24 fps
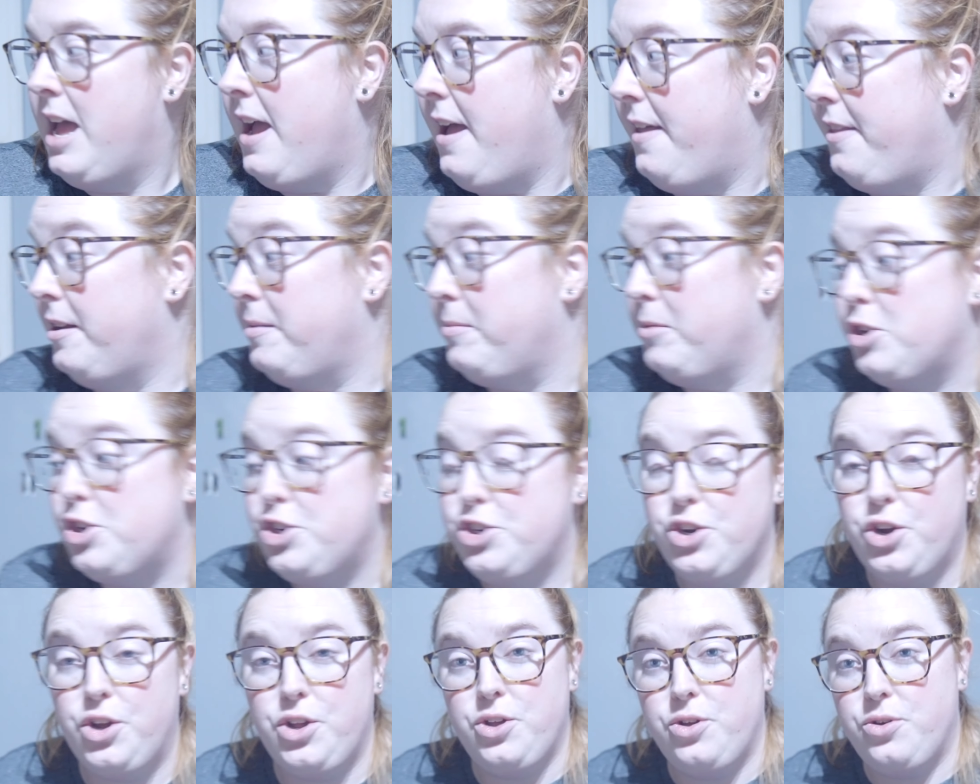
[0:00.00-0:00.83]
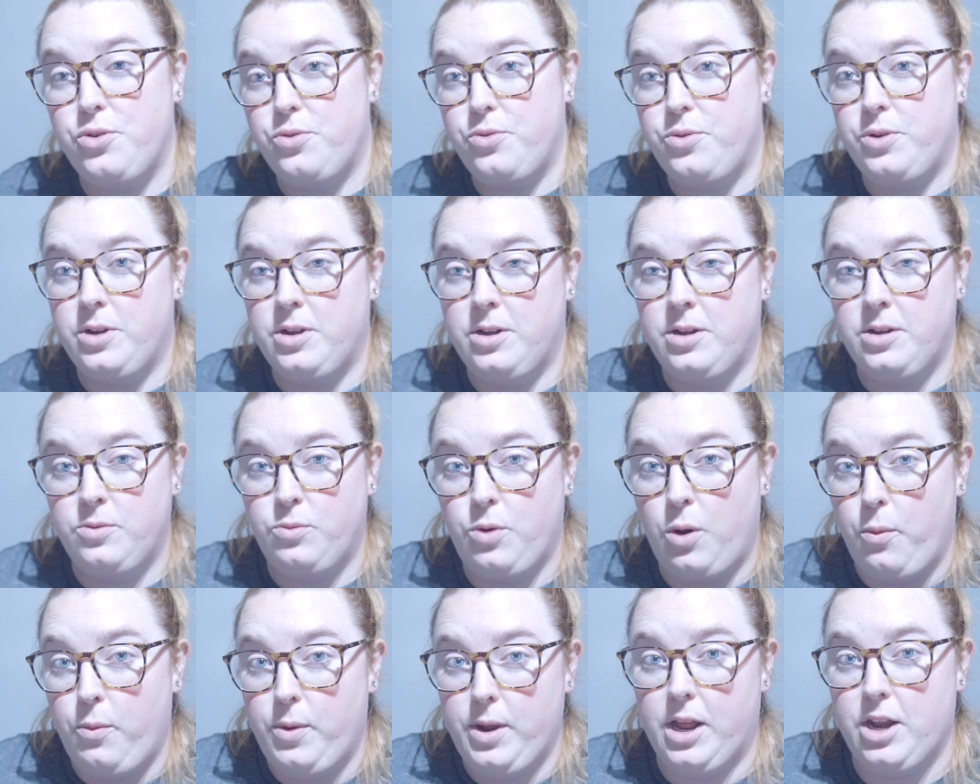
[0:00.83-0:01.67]
Then I'm gonna show you
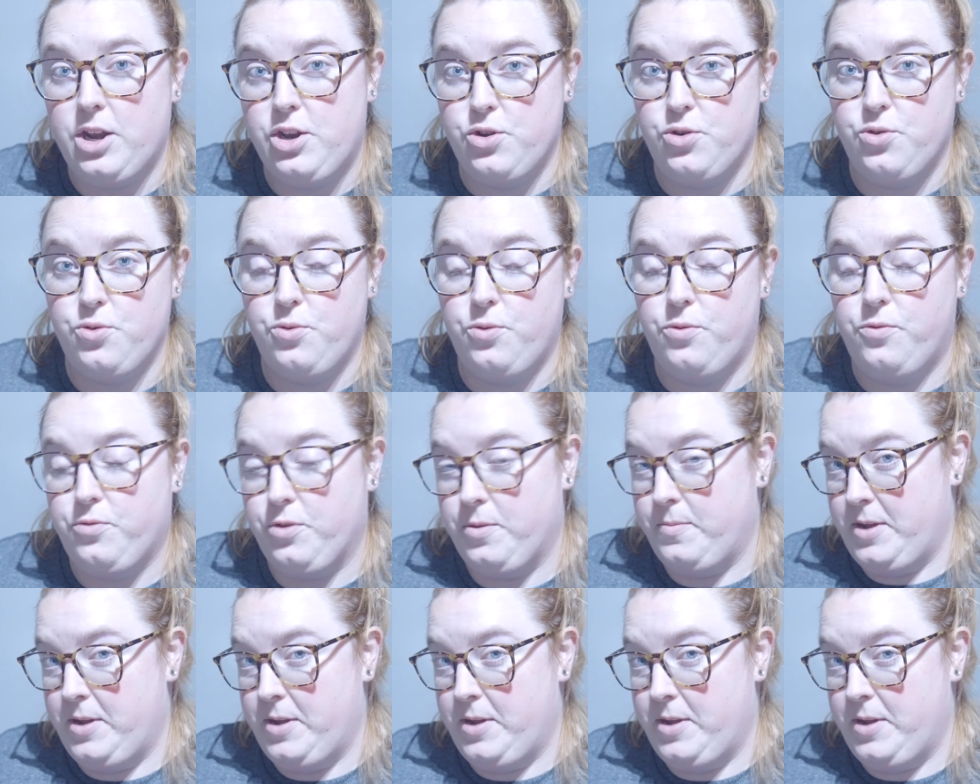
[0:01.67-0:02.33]
what we could do from